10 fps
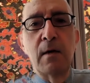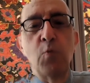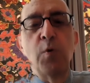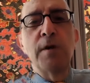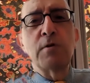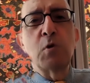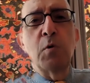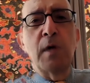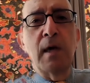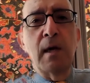we're
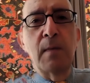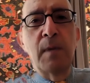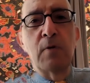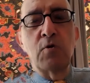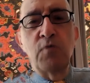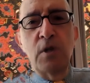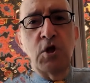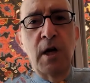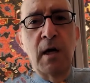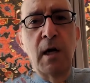talking about
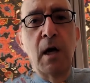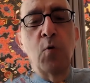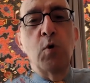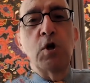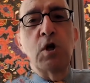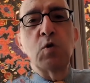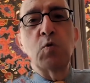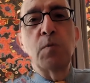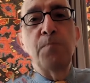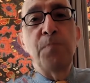Russia, which
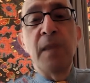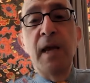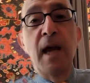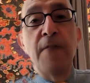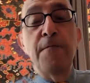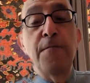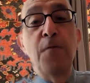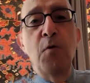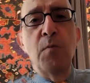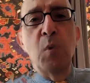is a
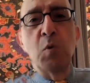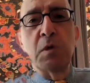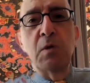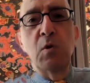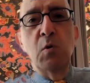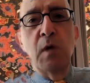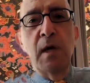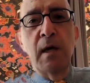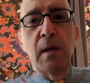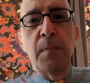foremost
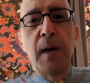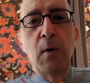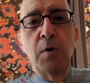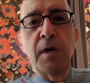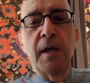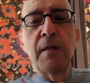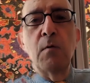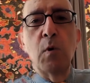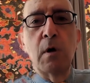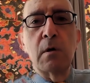nuclear power in the
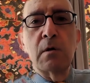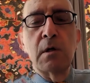world.